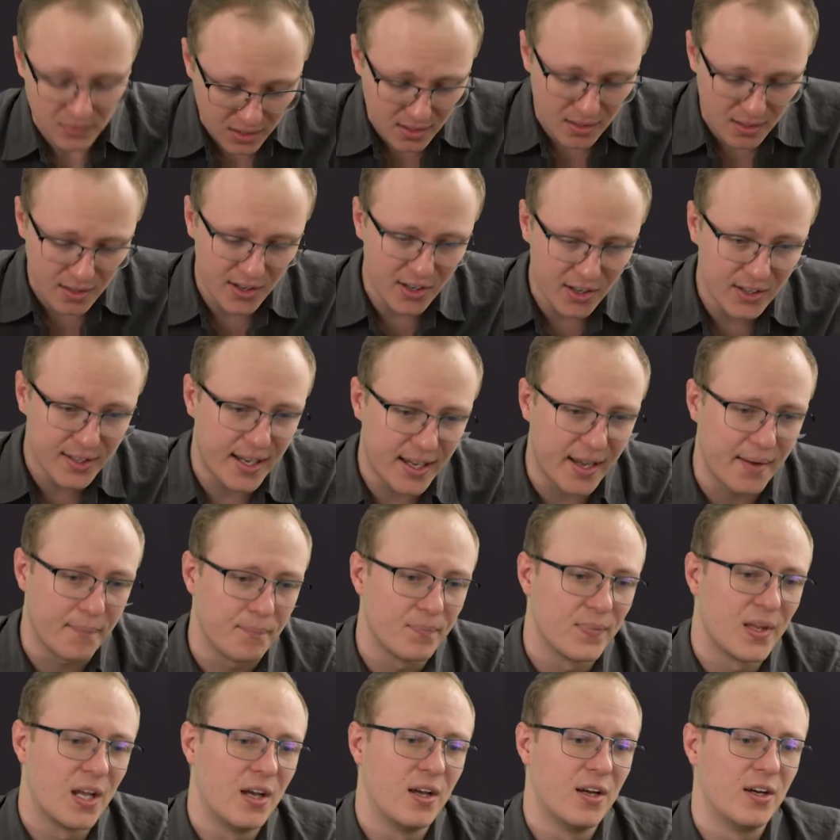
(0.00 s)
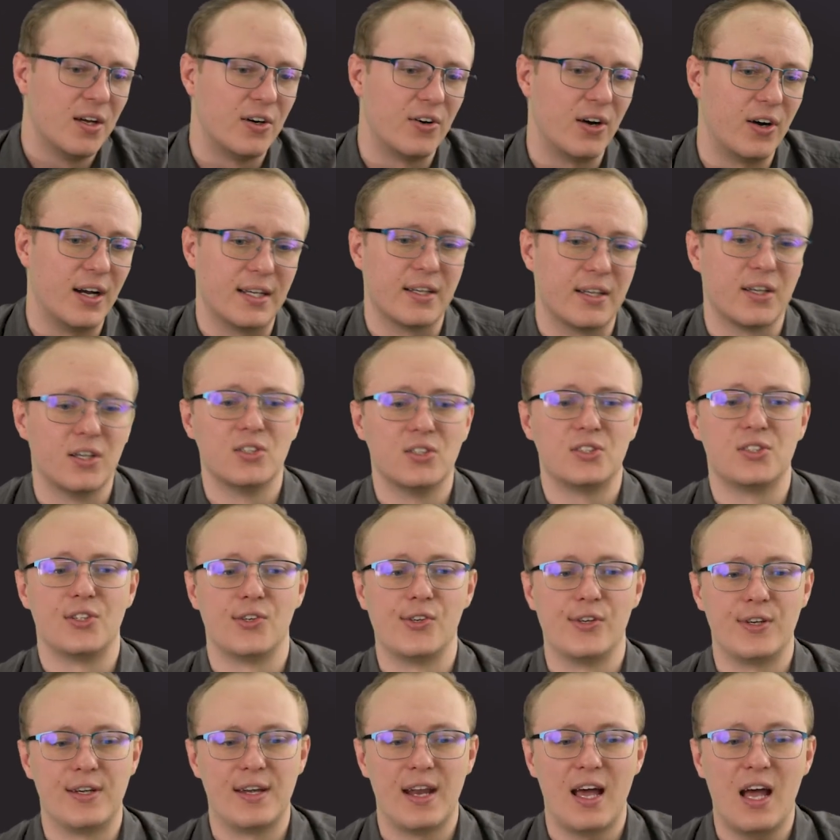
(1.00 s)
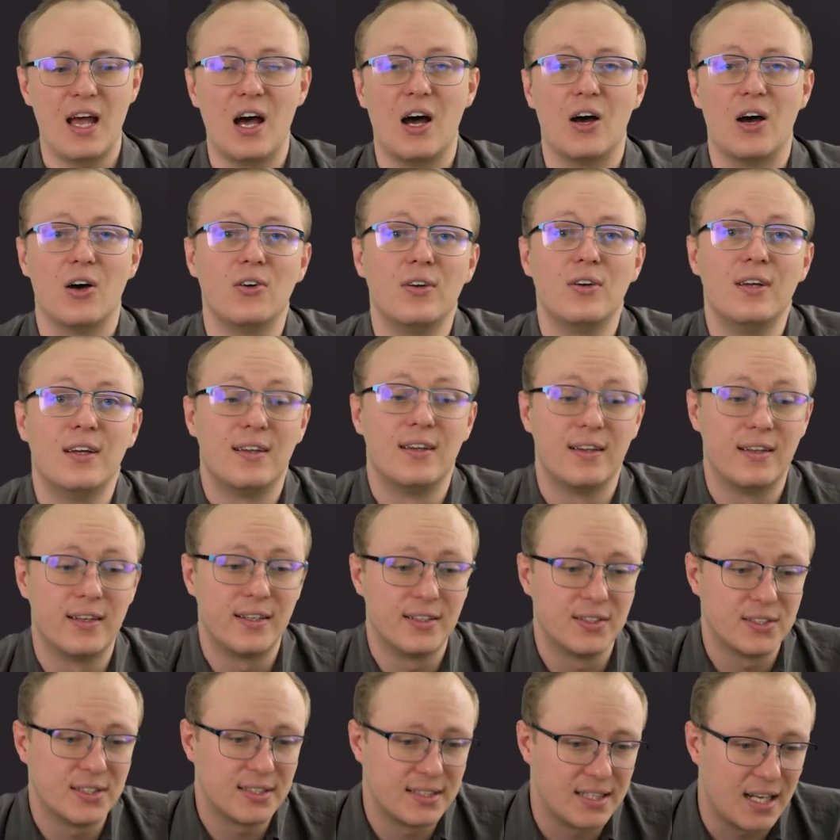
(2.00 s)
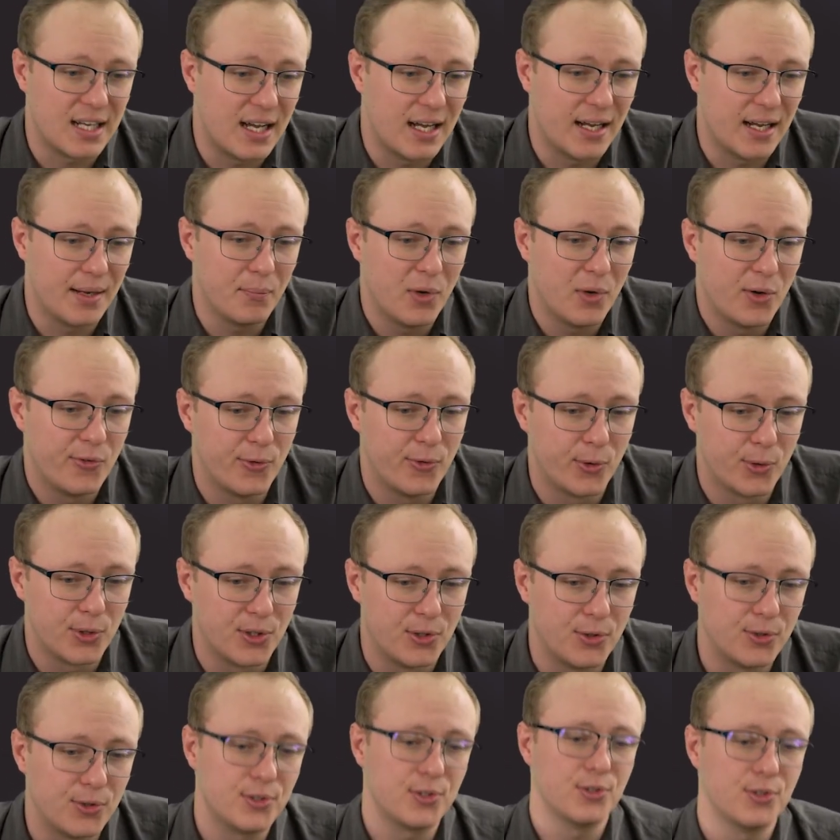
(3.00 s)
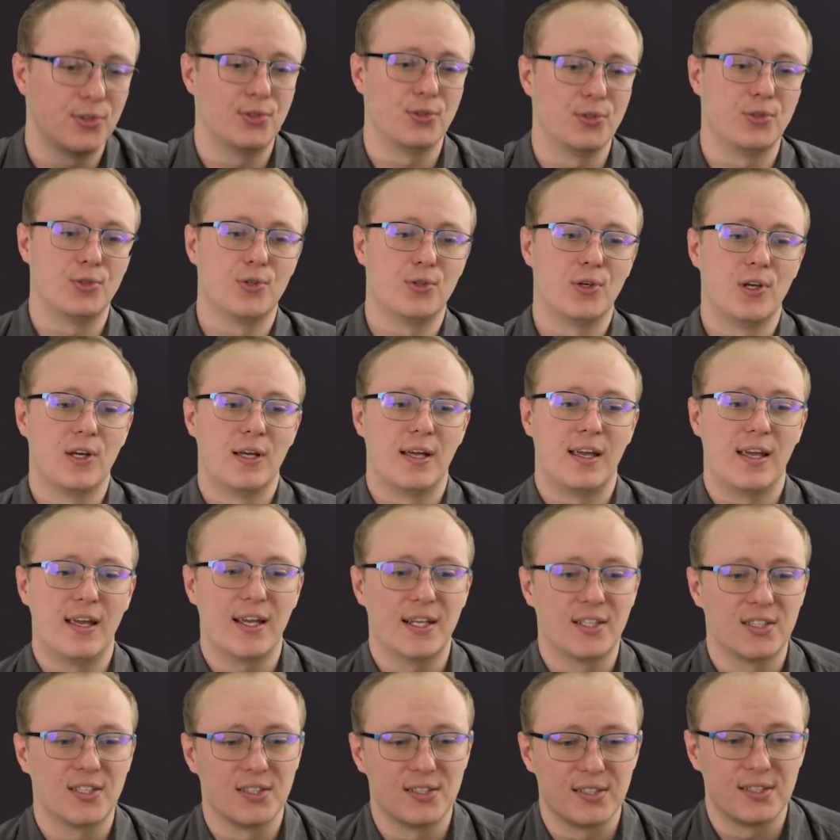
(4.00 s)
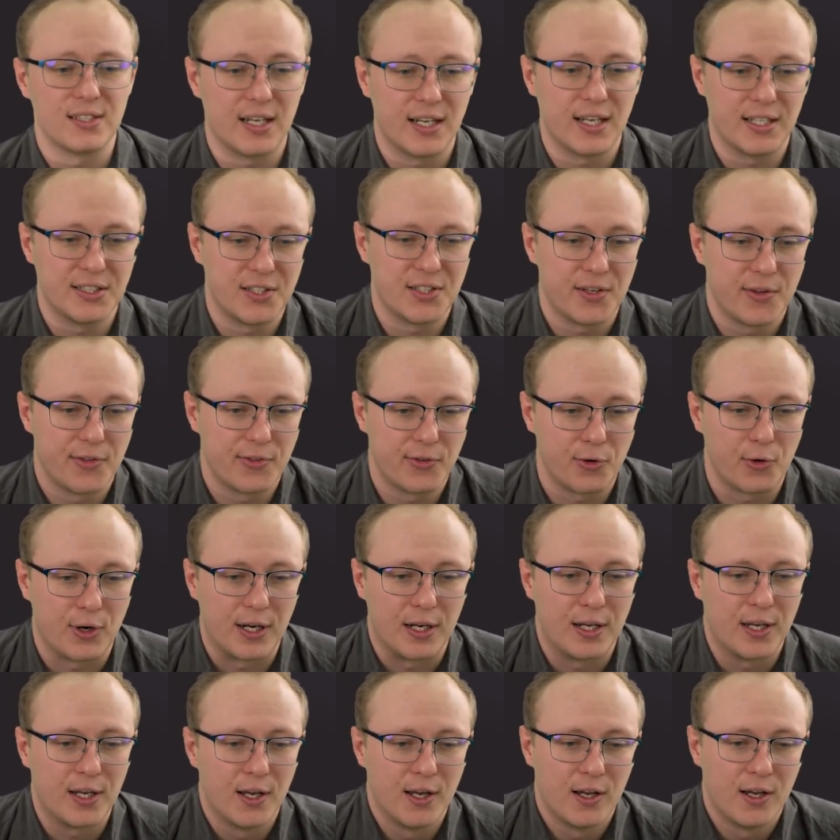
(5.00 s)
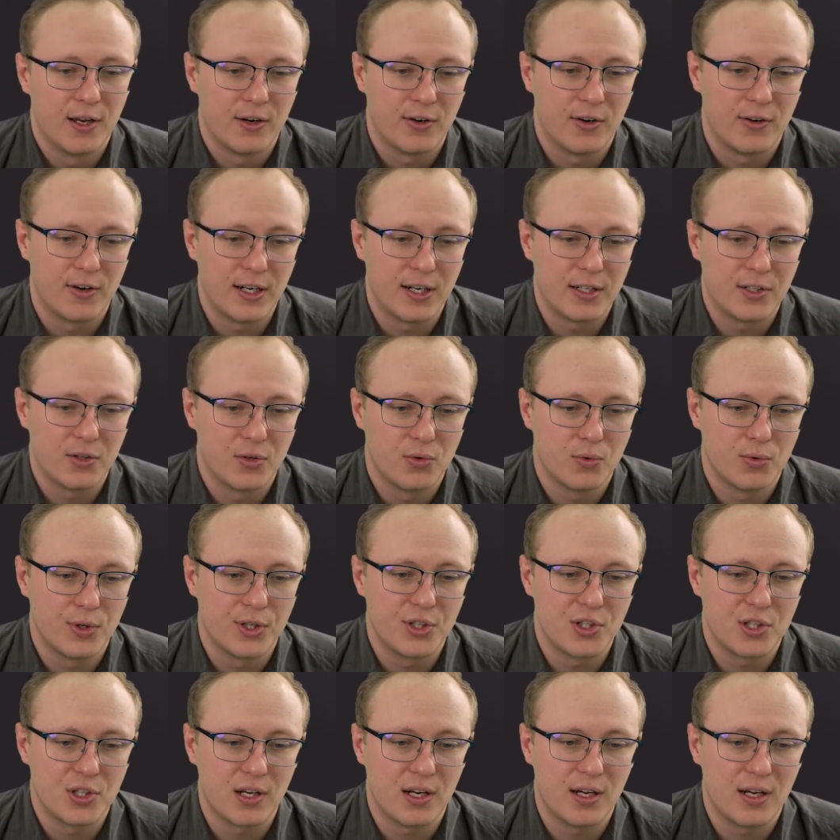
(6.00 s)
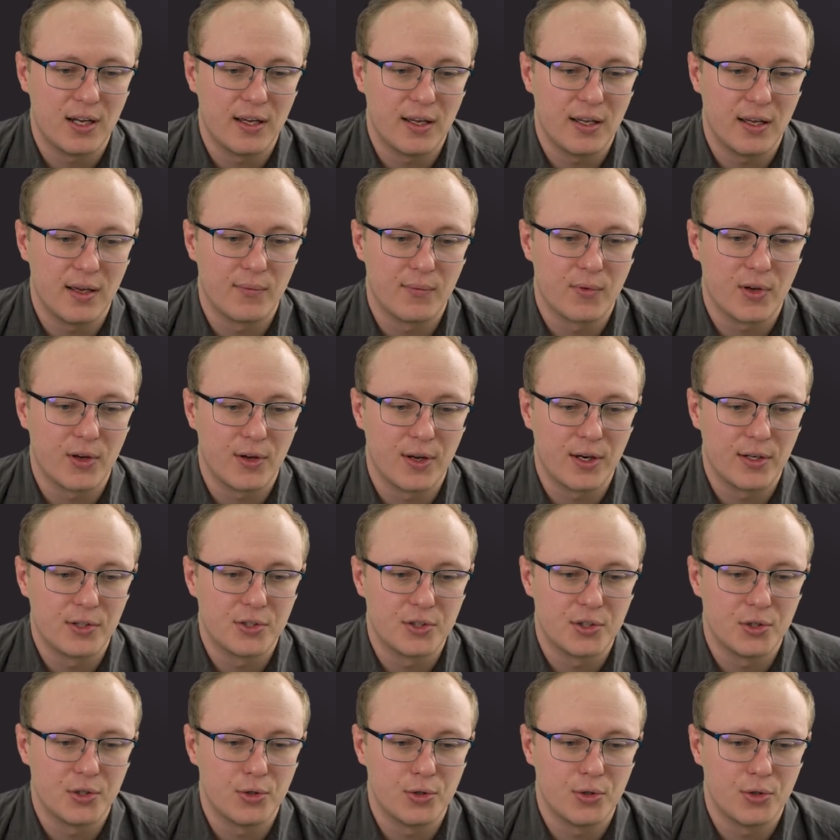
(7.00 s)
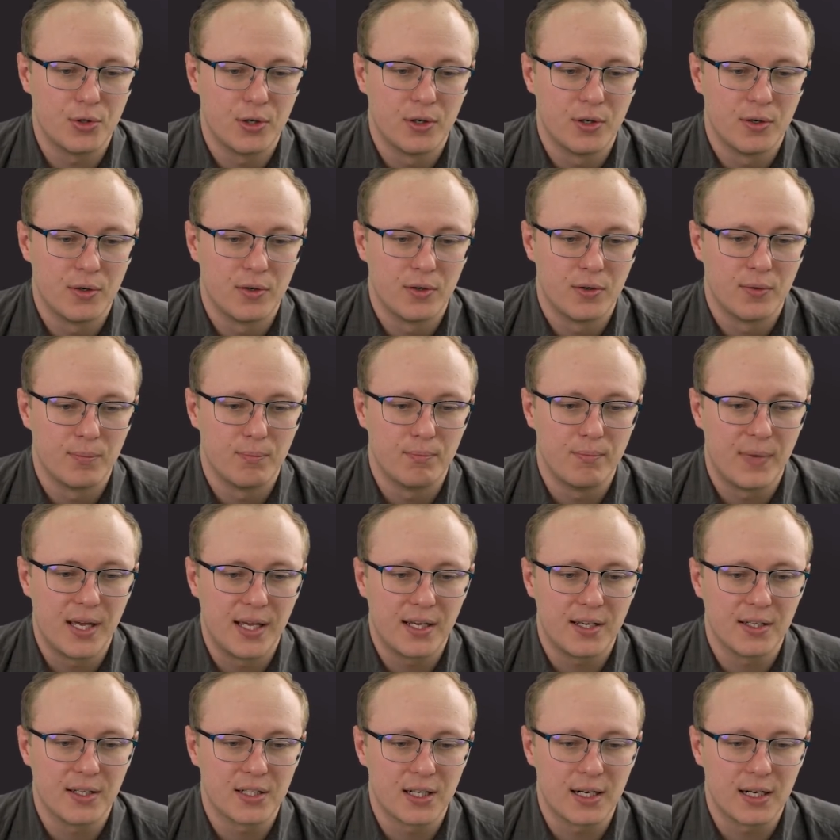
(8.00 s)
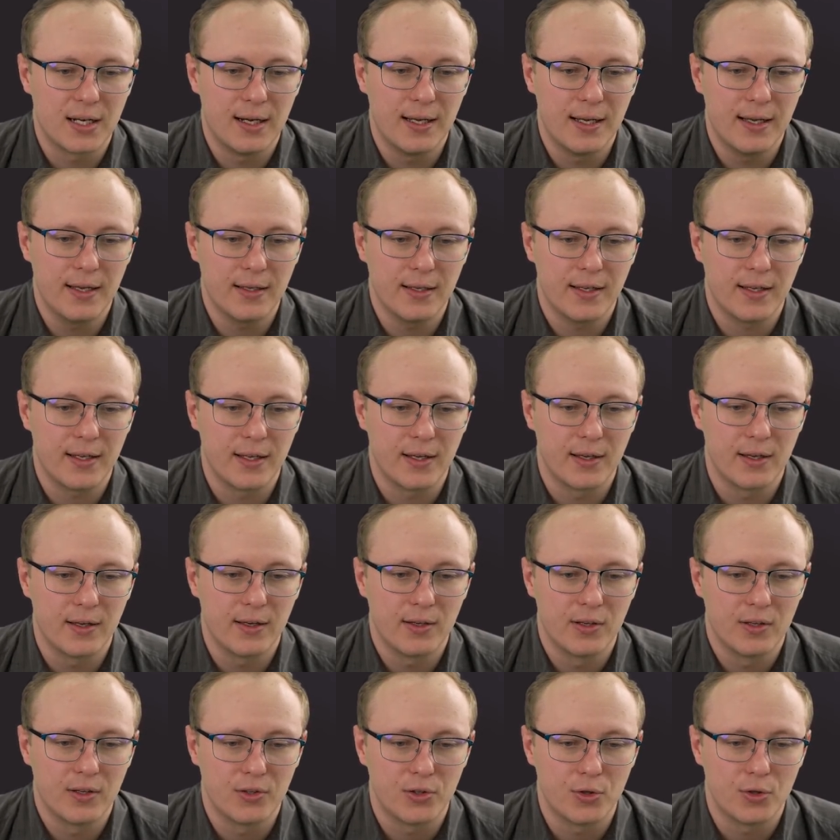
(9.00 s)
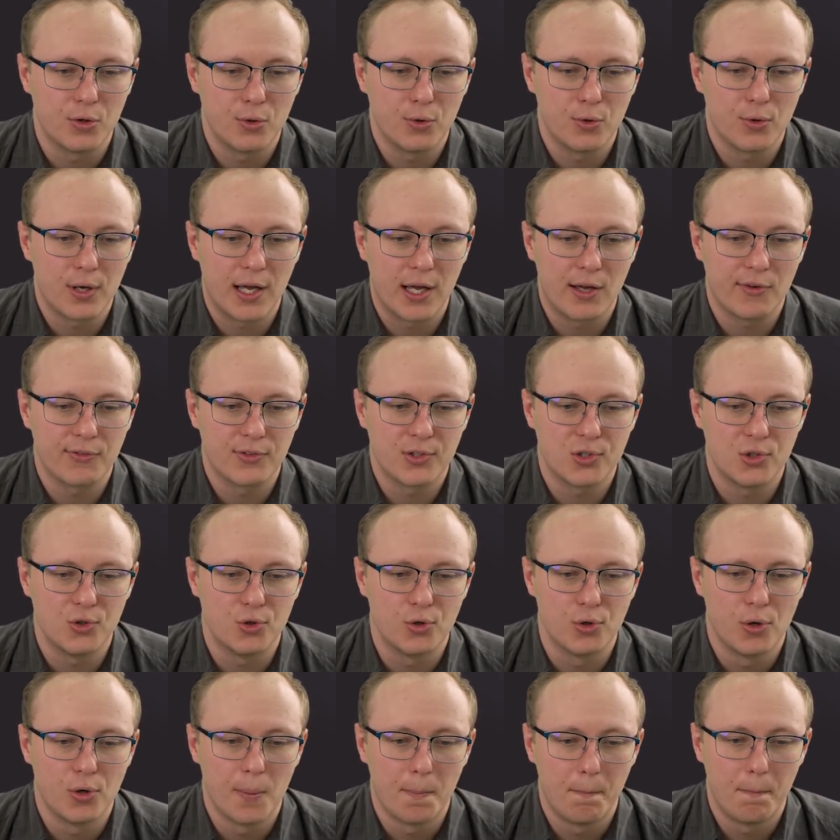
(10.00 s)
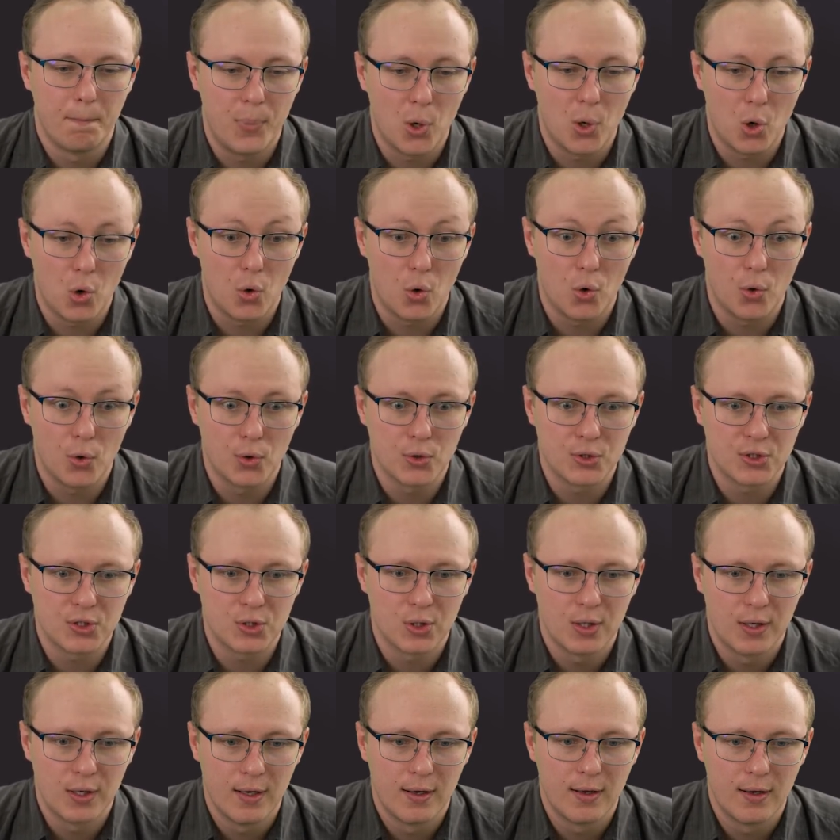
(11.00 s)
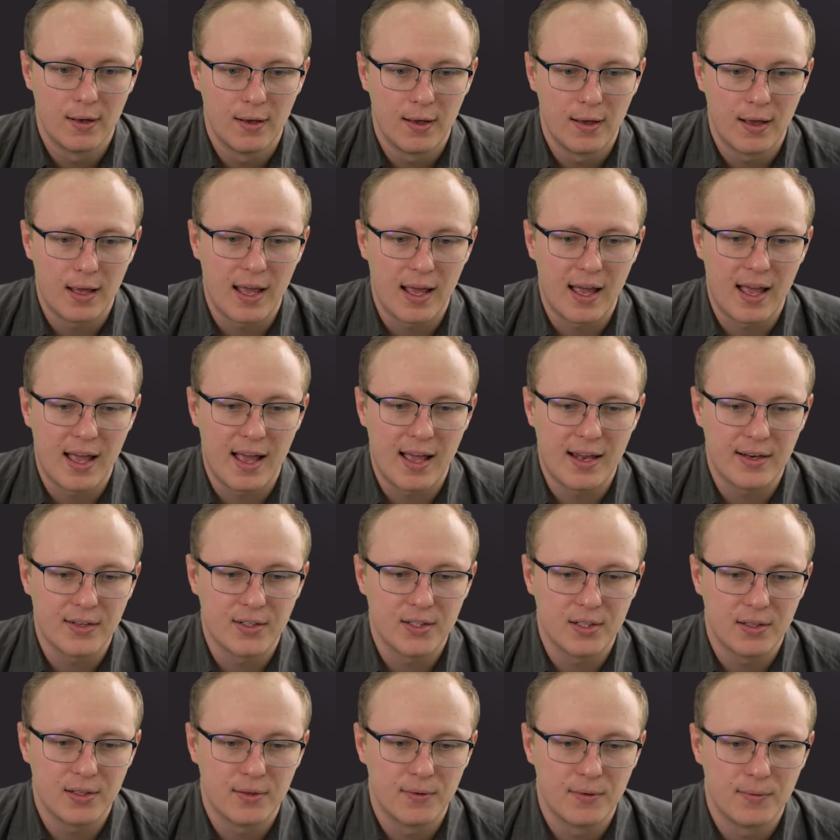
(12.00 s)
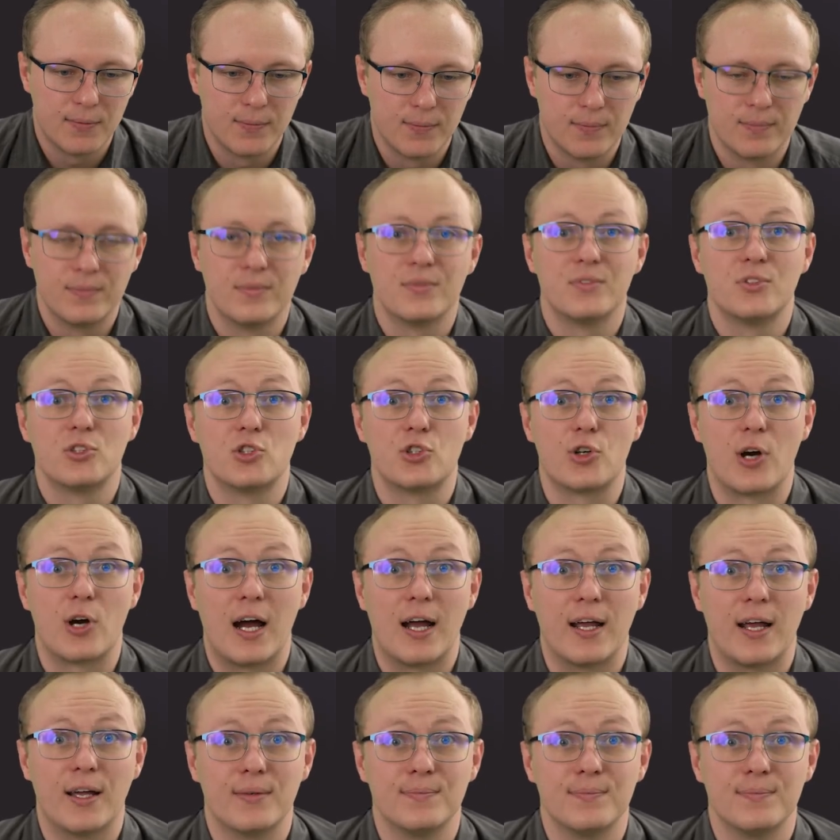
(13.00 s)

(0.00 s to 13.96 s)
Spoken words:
Okay, right, so now it is time for you to do exercise 3, right, which I am going to make it clear here. You have to pause and try.